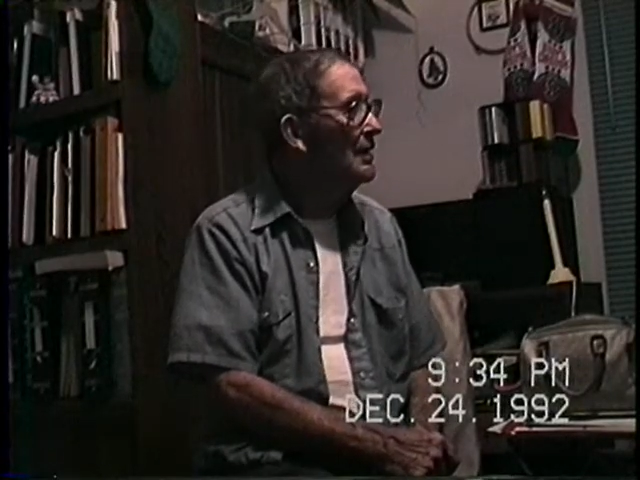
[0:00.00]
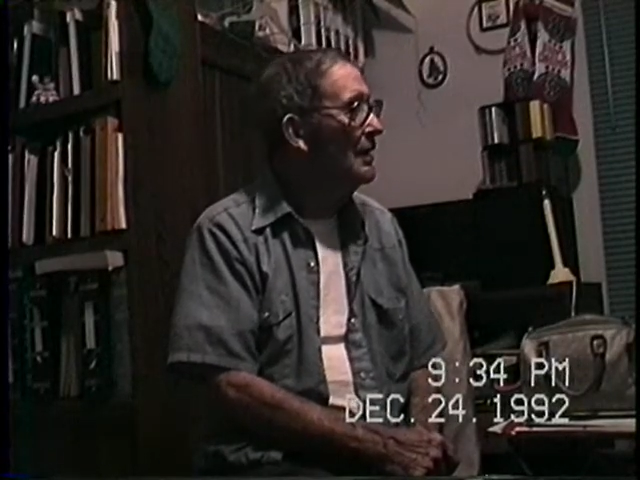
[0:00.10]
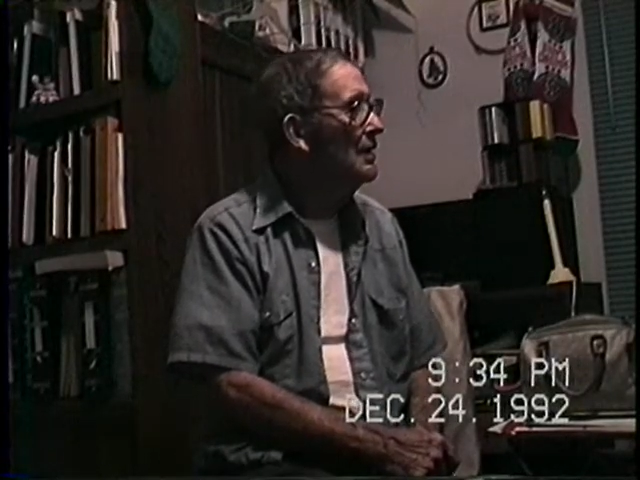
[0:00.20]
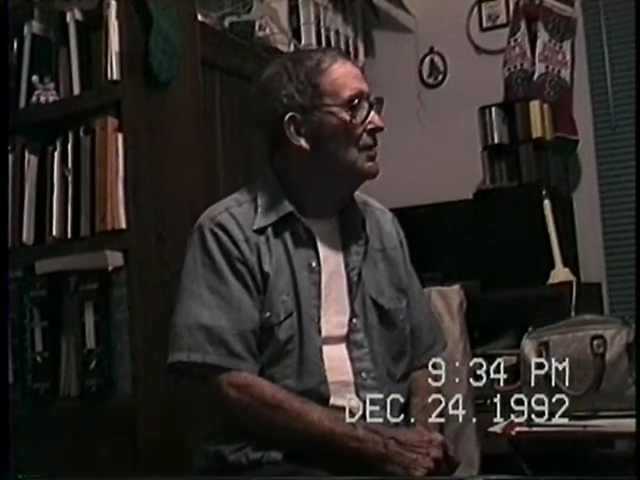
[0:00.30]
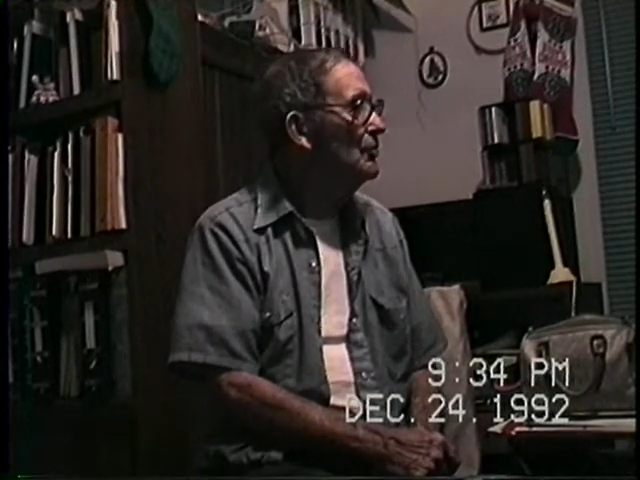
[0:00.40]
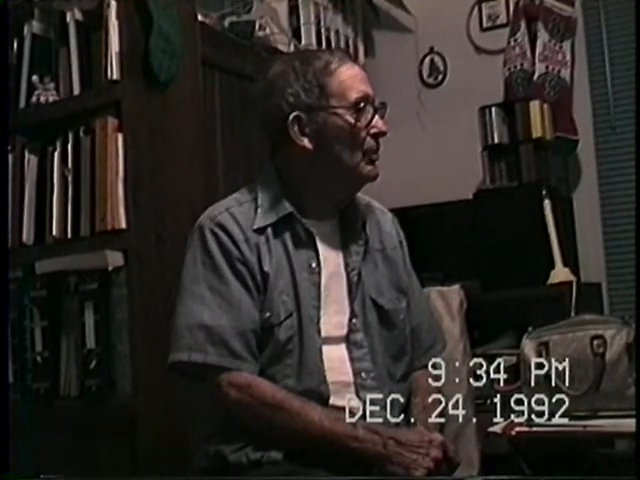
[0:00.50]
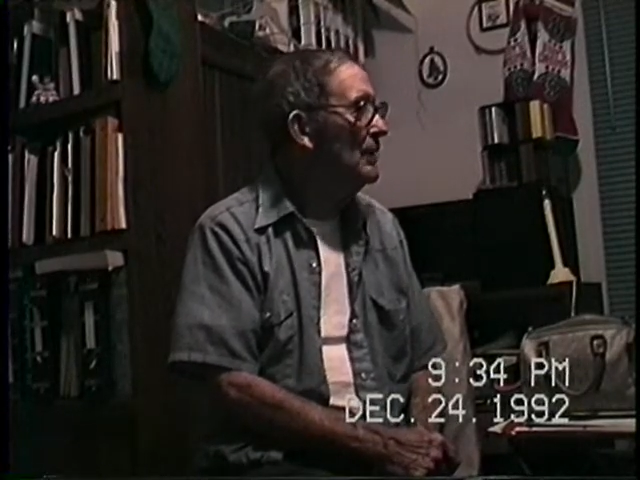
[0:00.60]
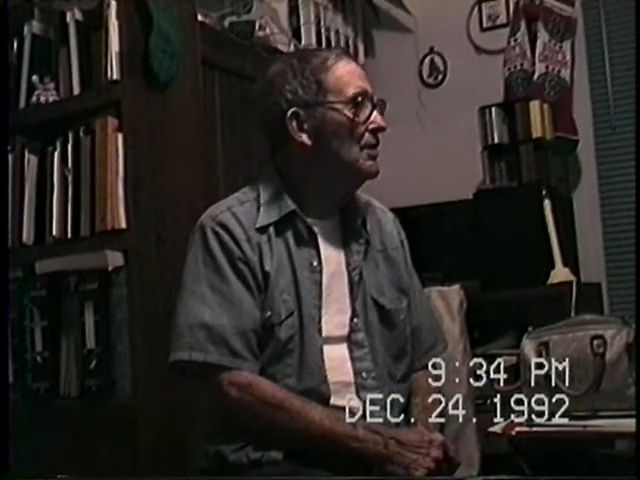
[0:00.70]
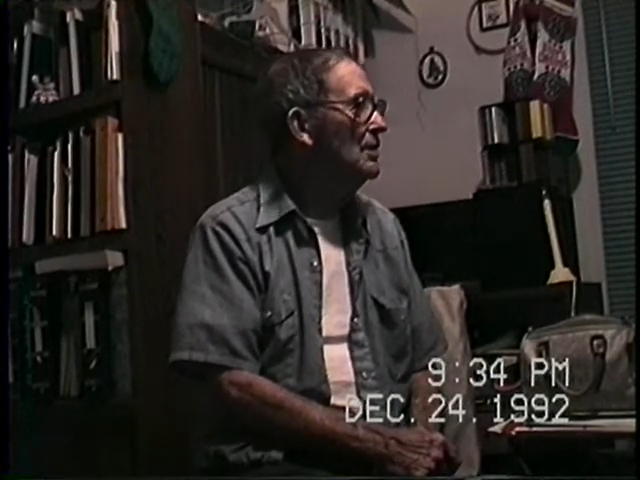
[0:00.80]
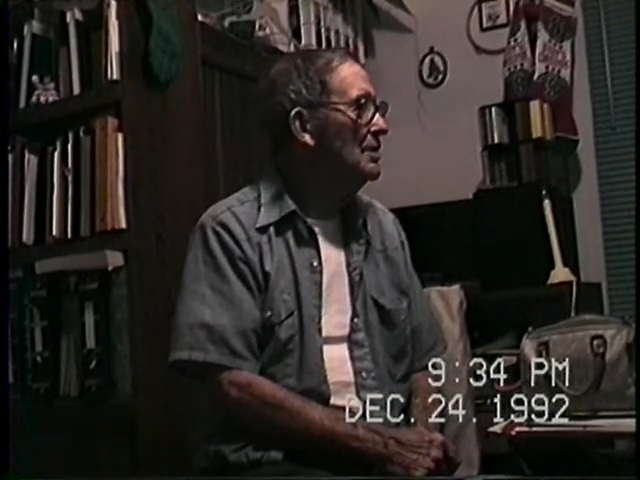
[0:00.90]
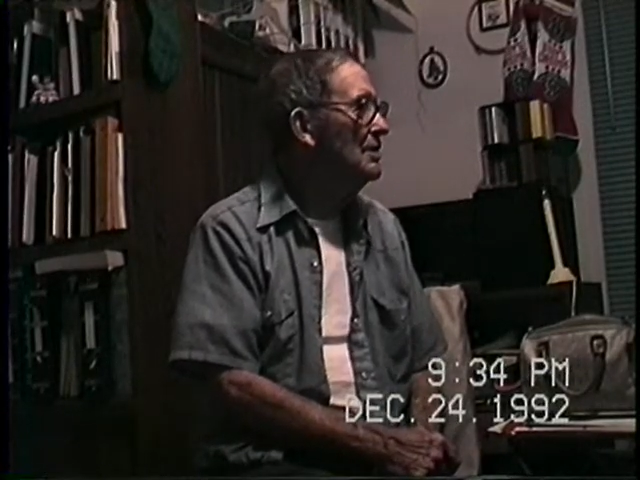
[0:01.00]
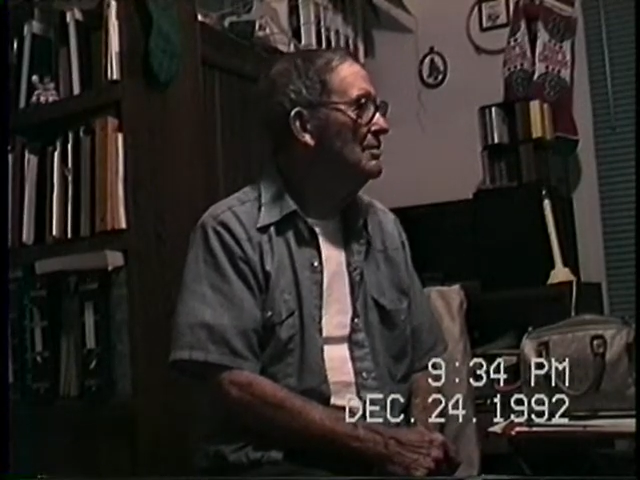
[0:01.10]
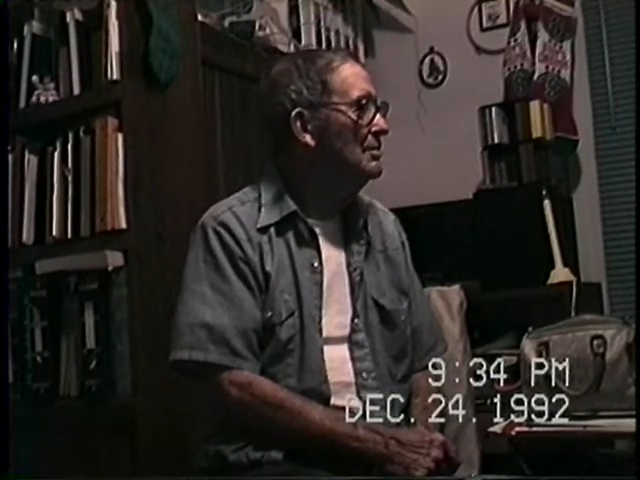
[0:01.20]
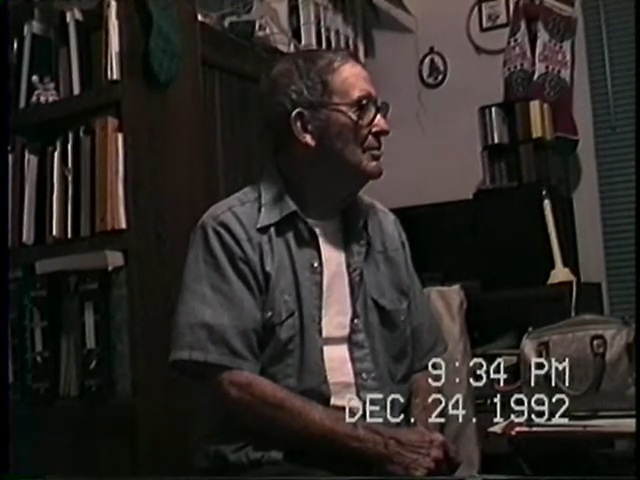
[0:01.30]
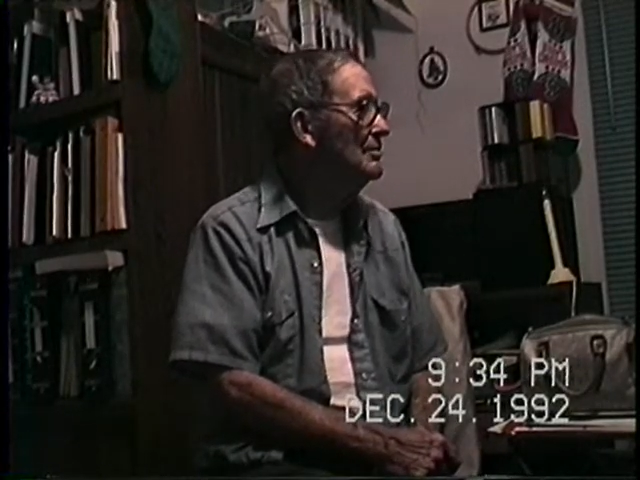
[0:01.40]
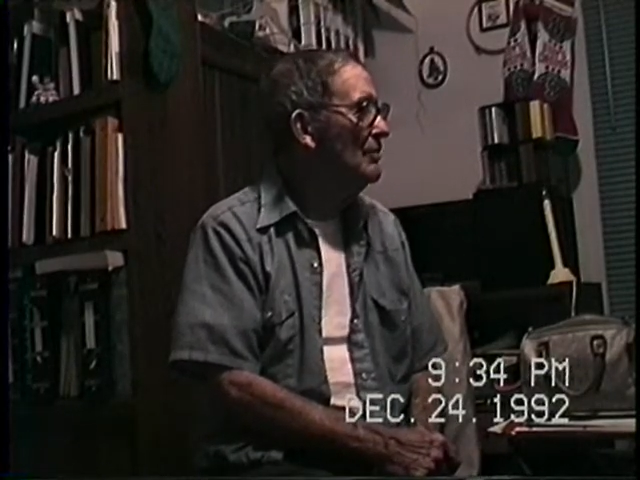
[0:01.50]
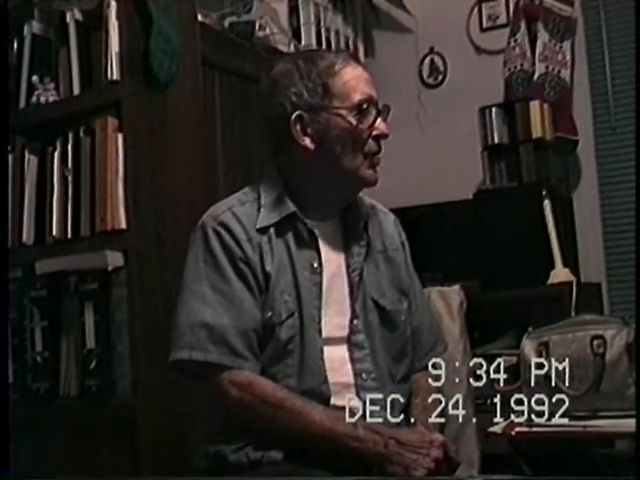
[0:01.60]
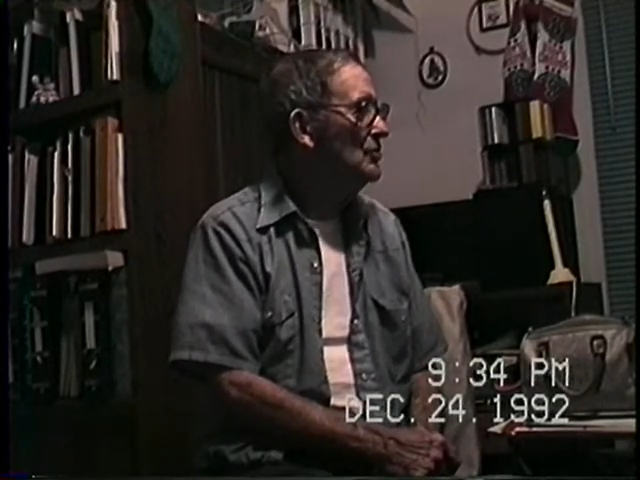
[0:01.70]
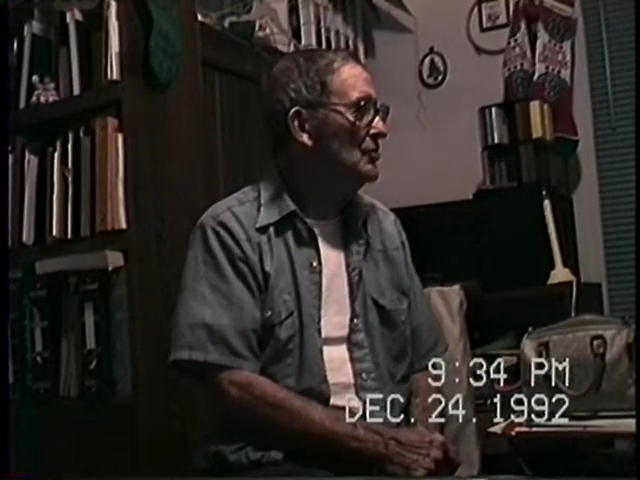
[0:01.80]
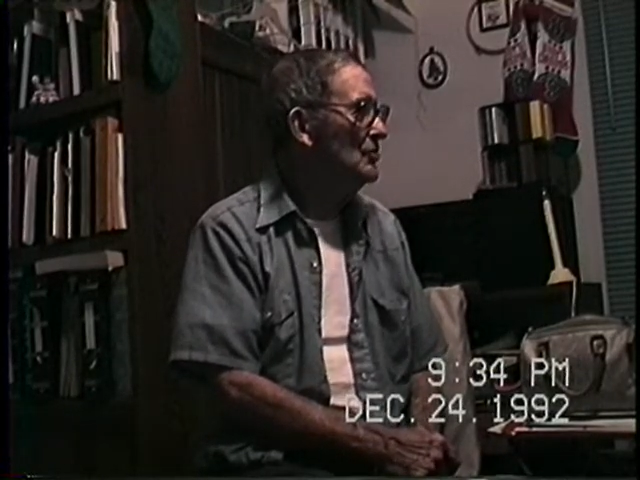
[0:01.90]
And I inspected
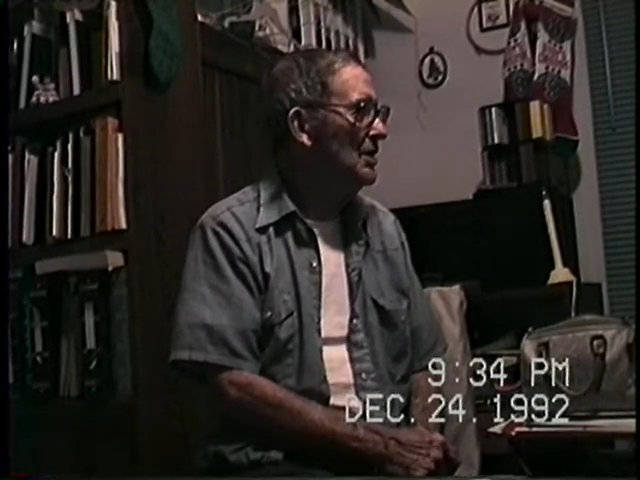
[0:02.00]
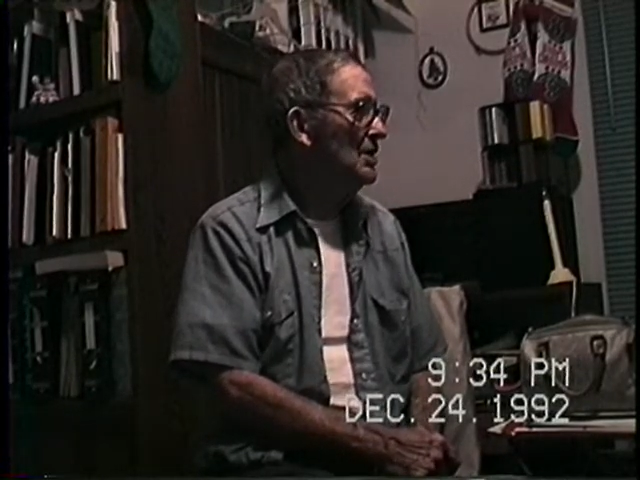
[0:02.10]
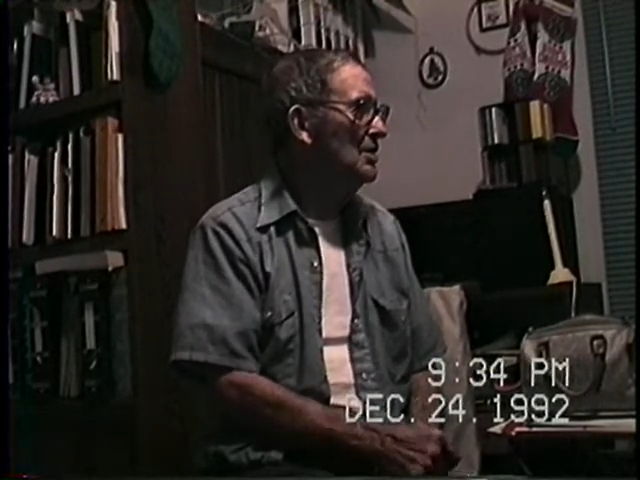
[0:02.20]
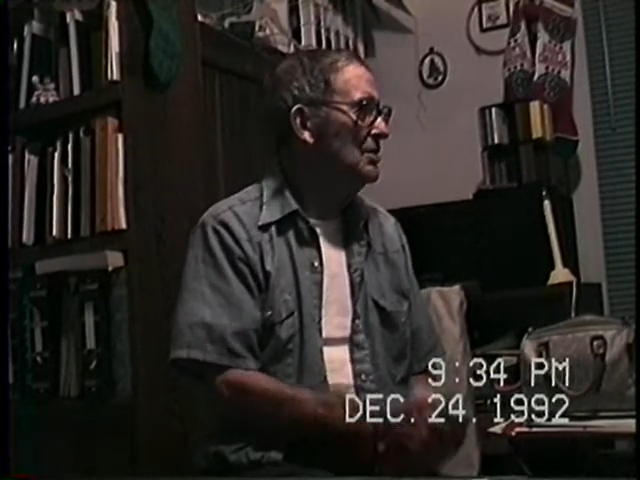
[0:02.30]
boxes then.